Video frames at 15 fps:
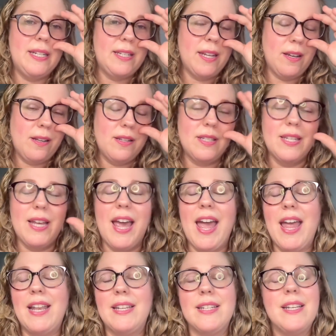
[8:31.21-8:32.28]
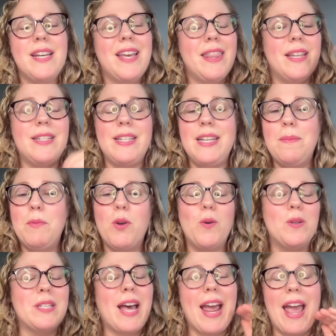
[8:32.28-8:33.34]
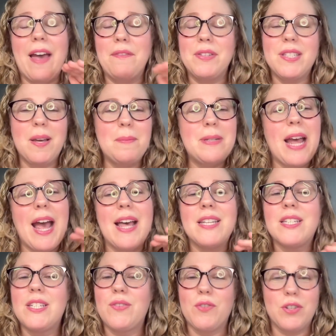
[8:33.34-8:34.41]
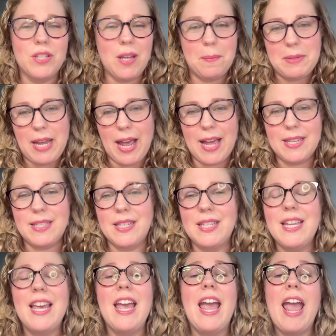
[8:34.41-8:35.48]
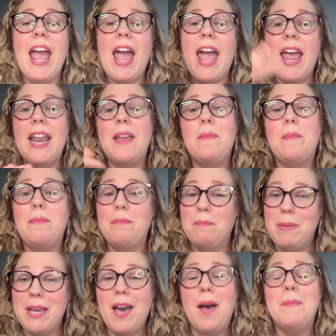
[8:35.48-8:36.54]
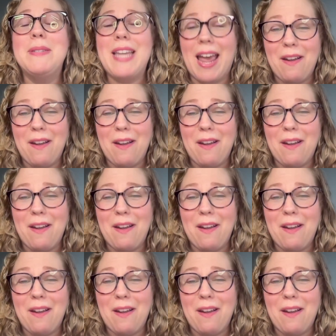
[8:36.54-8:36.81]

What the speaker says: details, and the team knows I have subtasks for subtasks, and it becomes